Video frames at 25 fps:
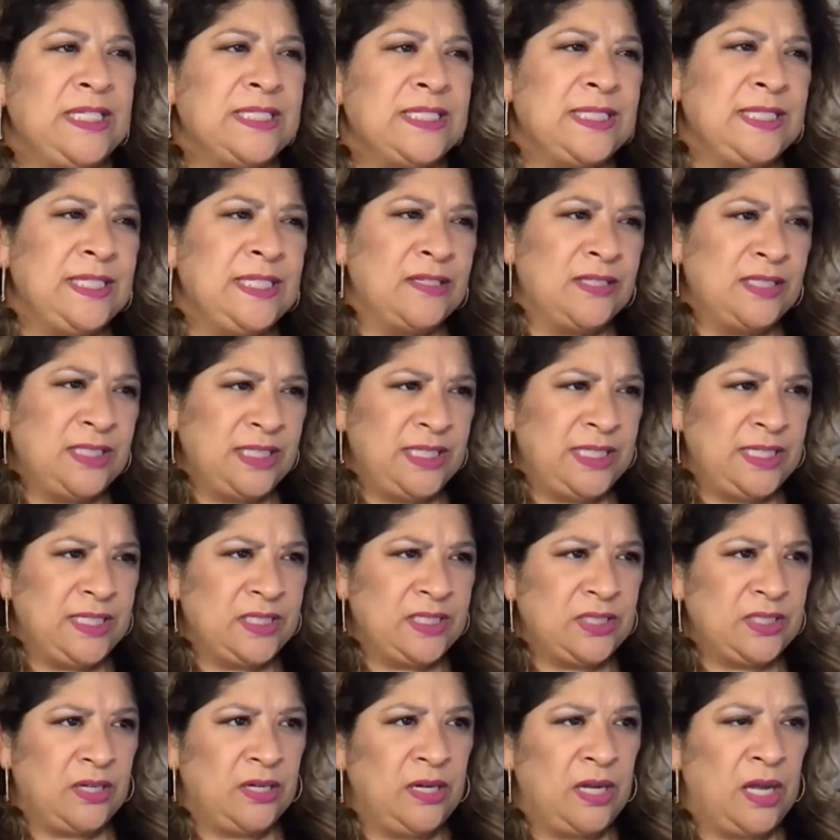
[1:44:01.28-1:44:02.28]

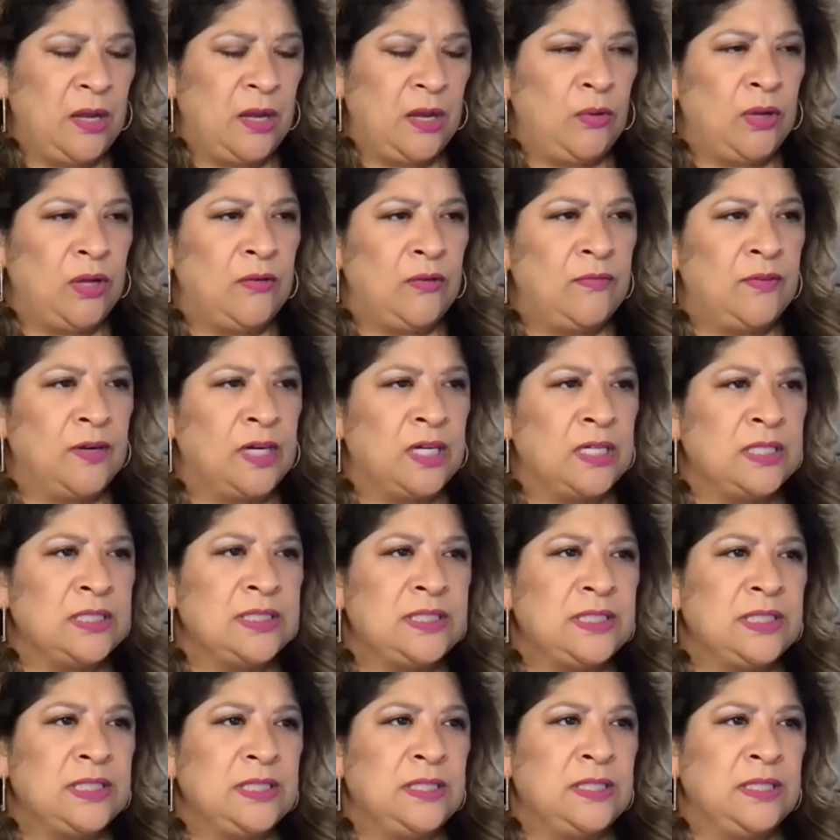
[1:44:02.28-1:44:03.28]
CLTs are not well
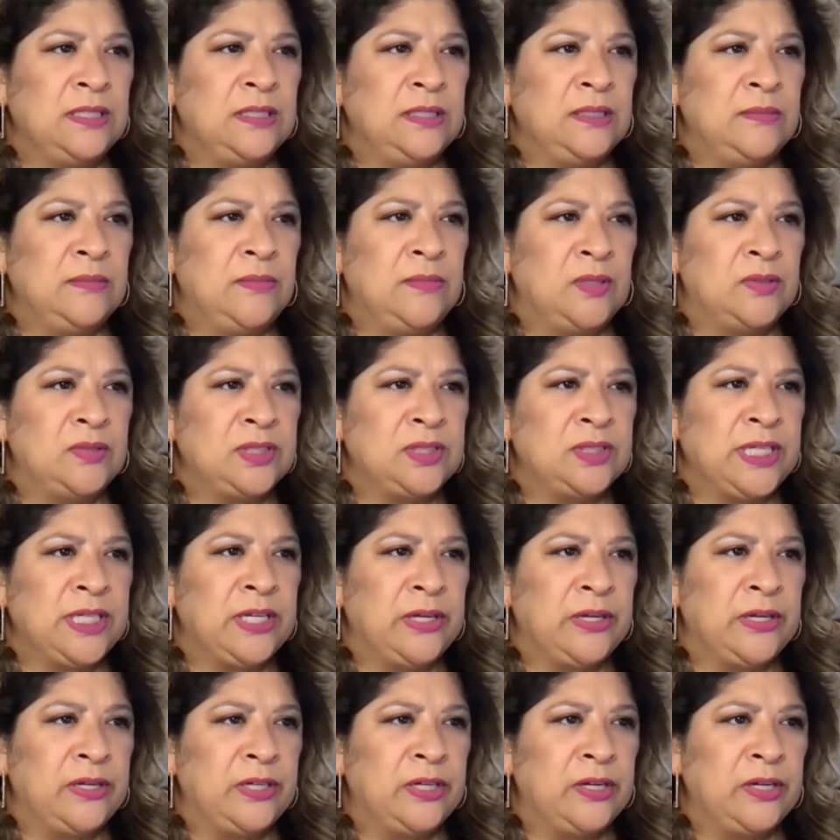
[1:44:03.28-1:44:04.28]
versed in most
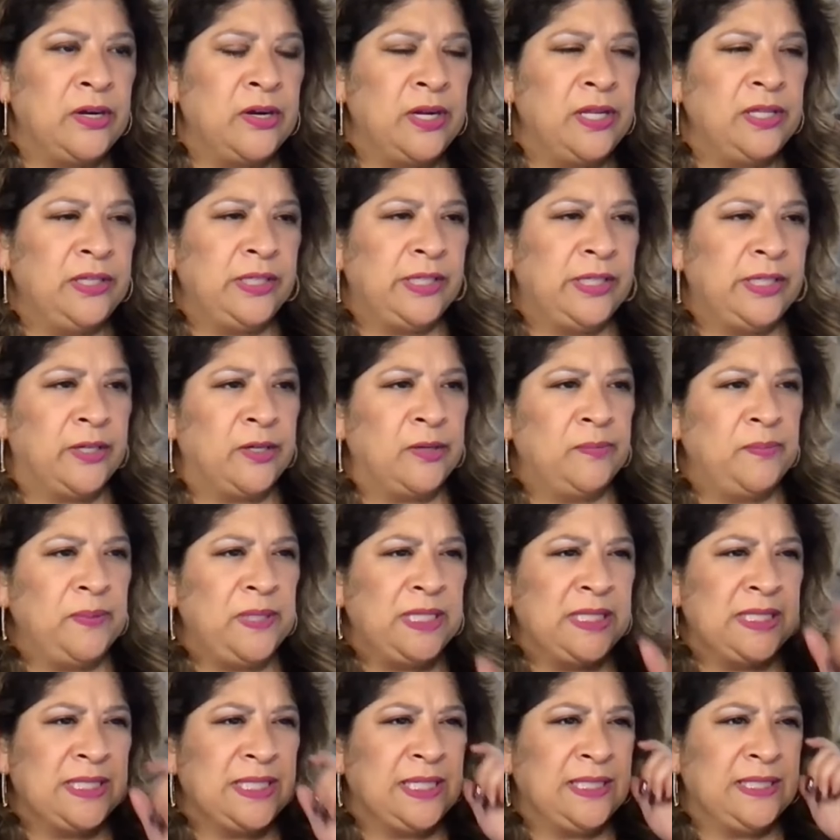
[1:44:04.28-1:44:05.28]
current
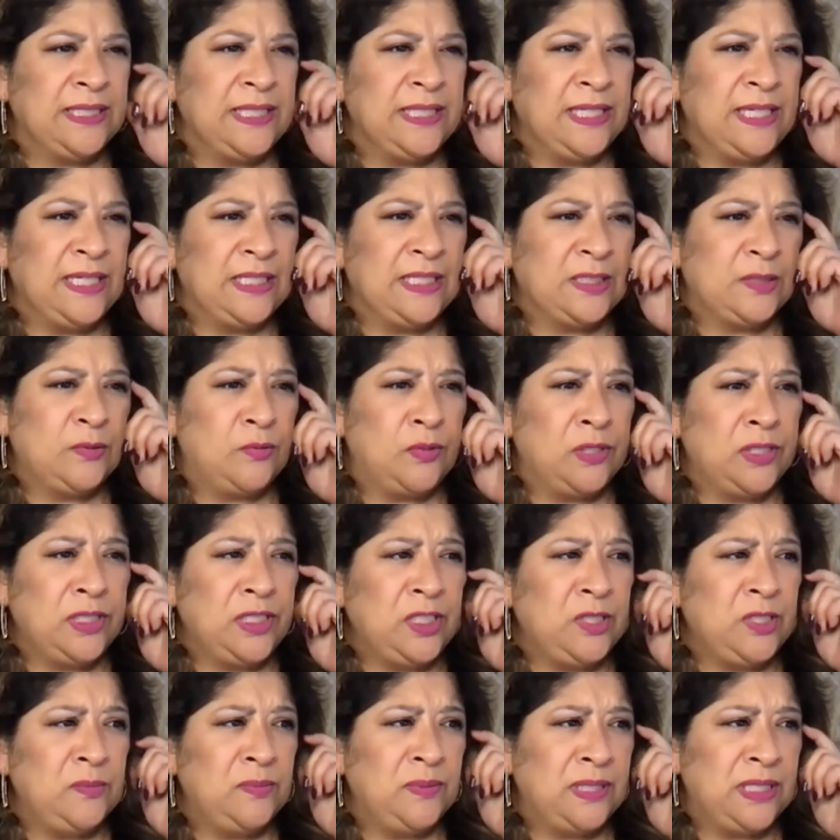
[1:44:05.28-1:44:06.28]
therapy techniques. What do
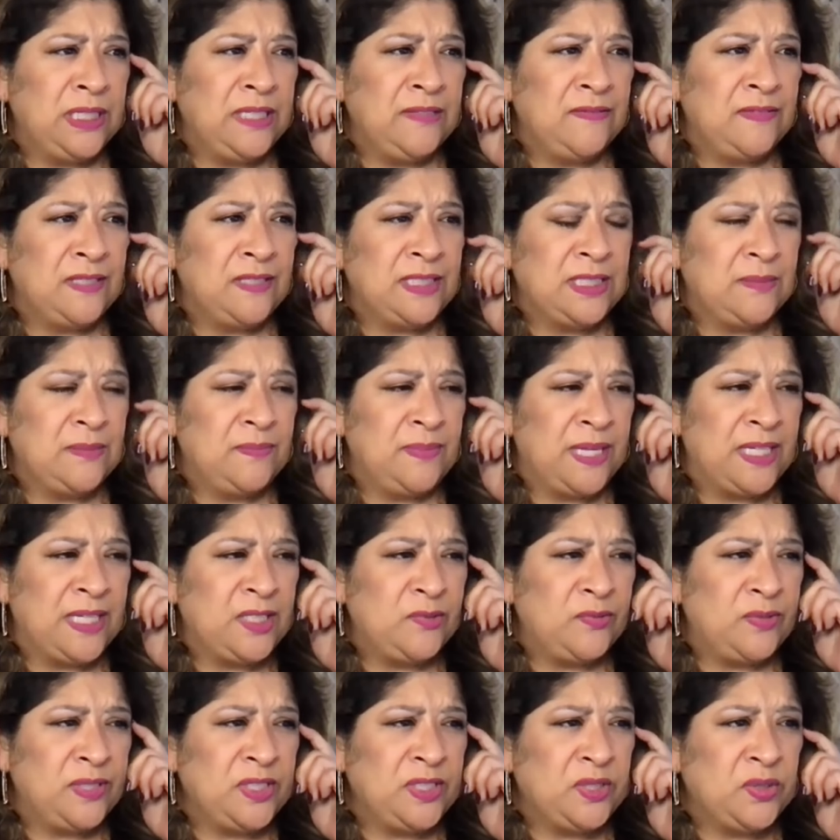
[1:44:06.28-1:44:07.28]
you believe is the
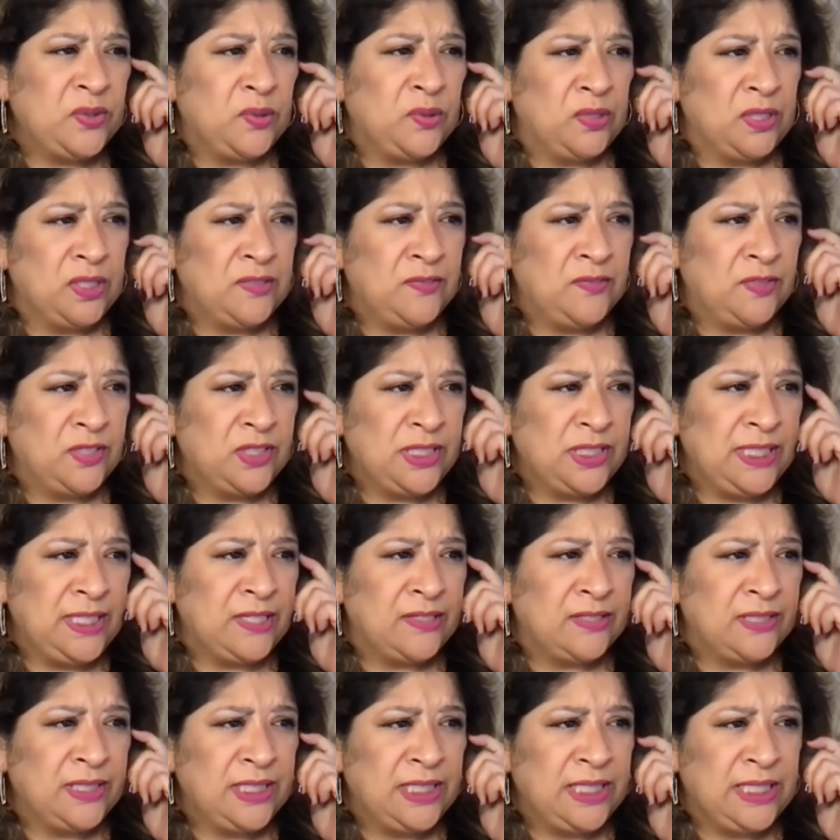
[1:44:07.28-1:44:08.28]
best resource for
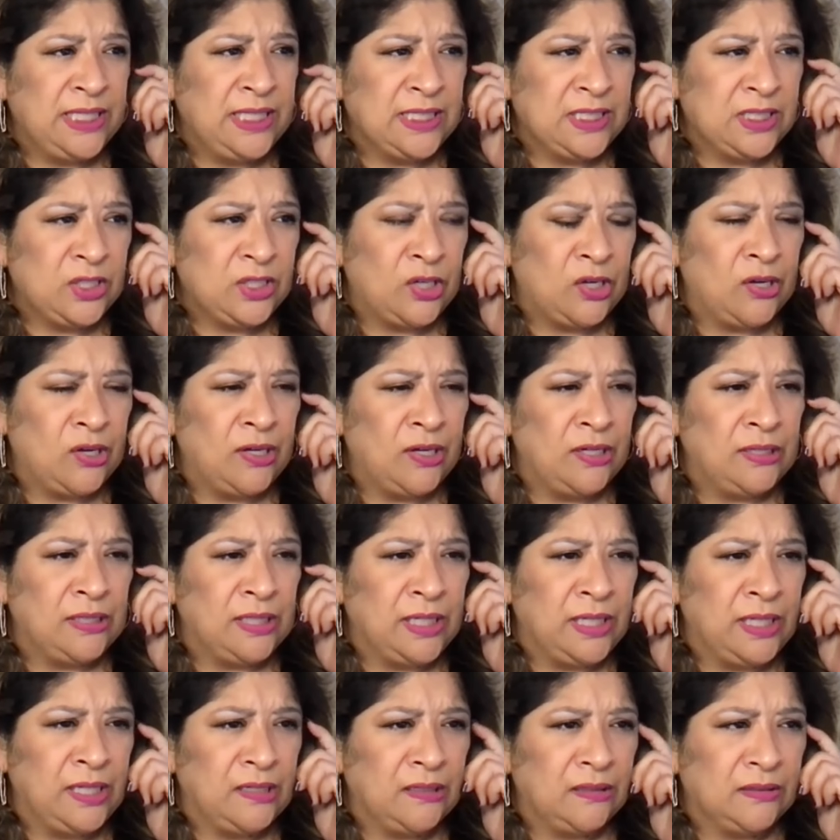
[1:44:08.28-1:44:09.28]
CLTs
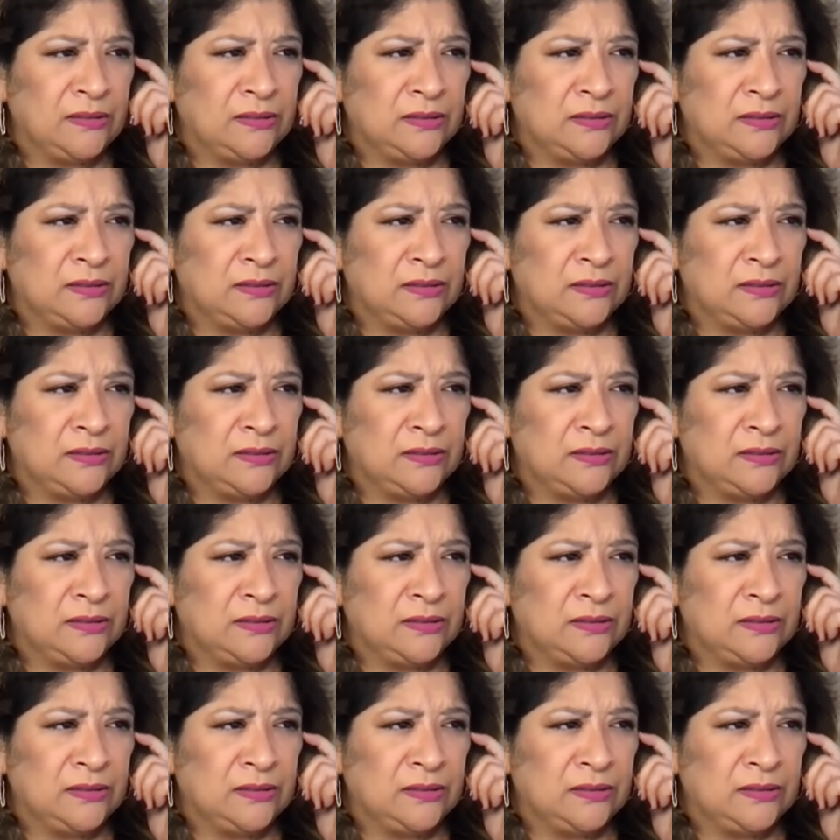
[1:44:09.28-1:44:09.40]
currently?